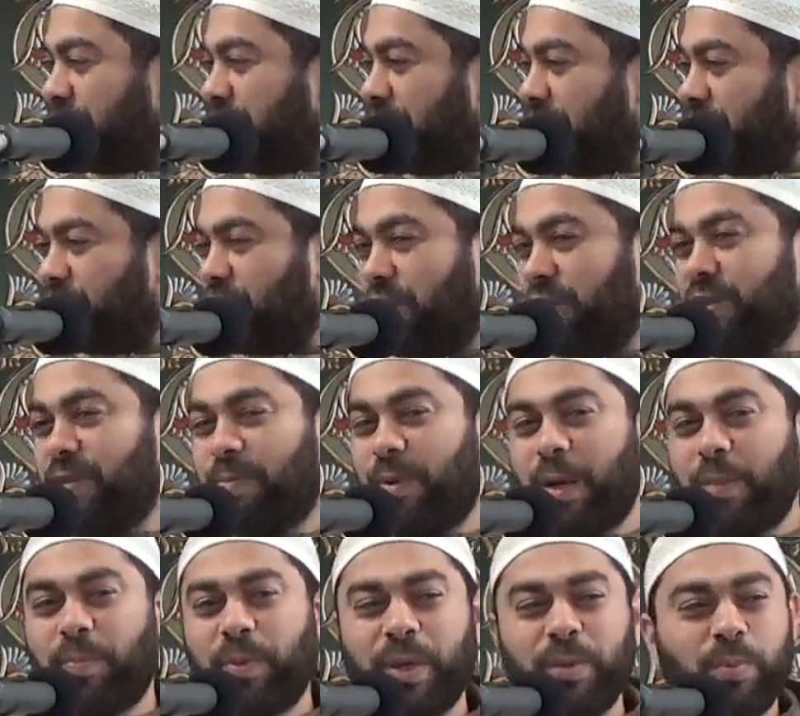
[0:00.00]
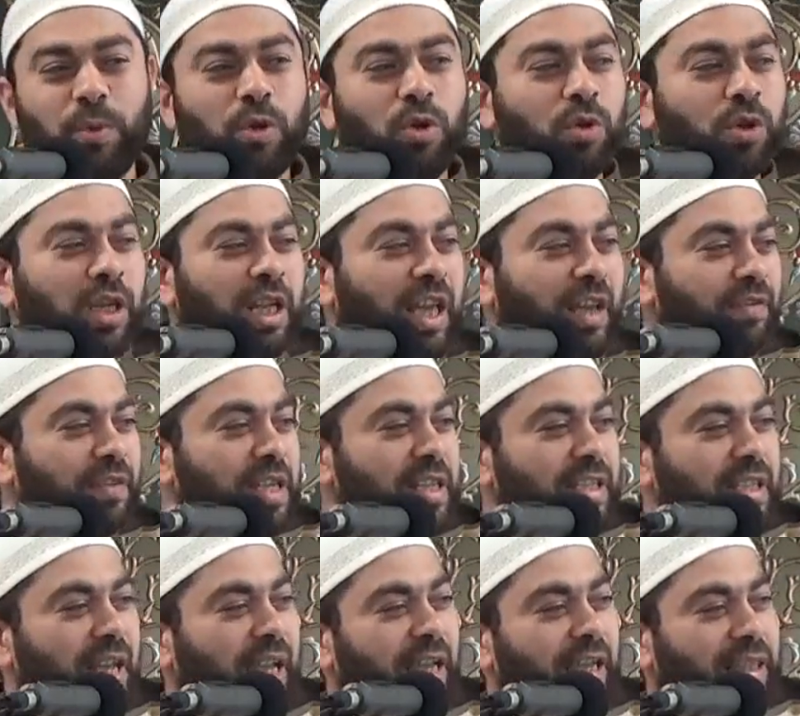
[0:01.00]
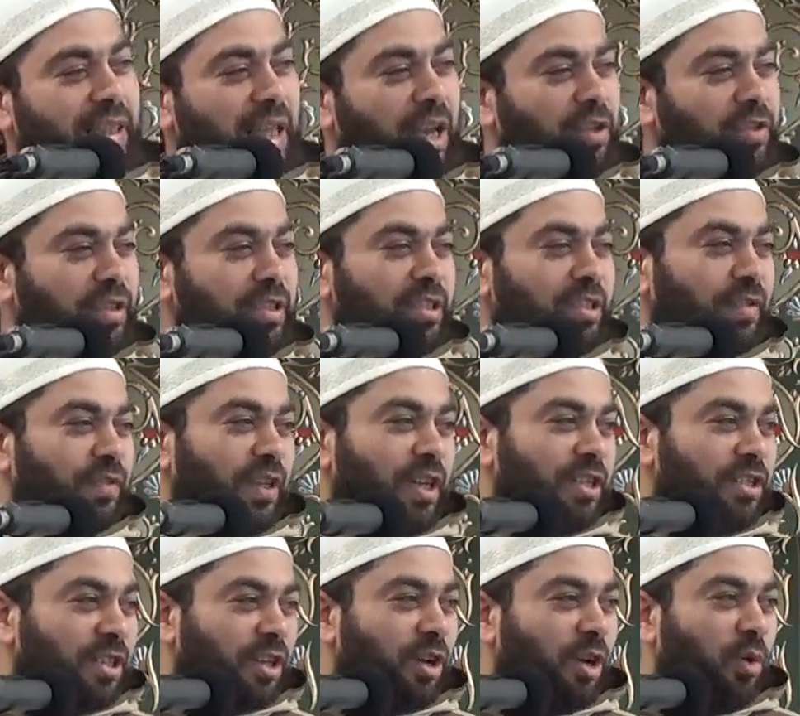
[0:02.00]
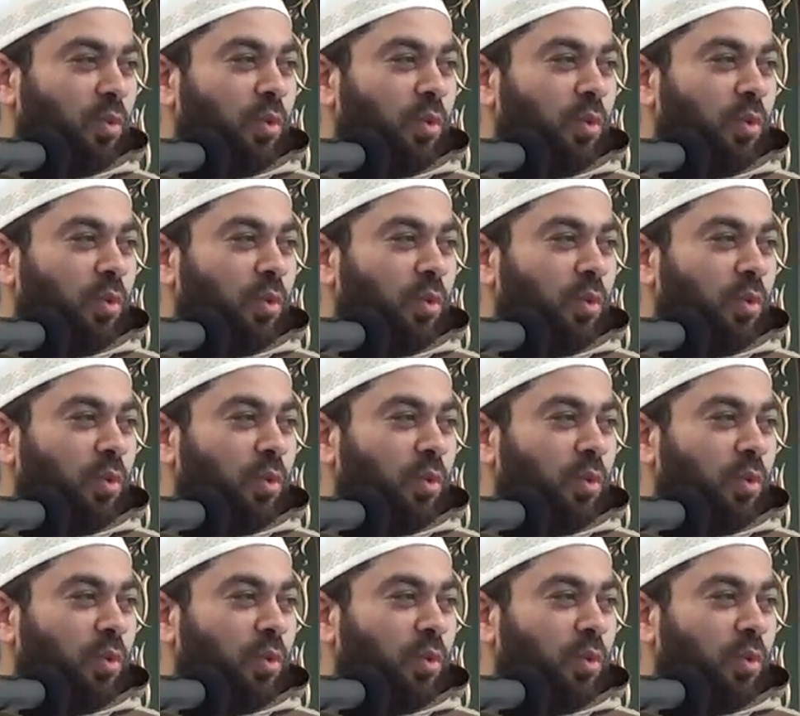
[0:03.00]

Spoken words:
It talks about people who lived and died thousands of years ago.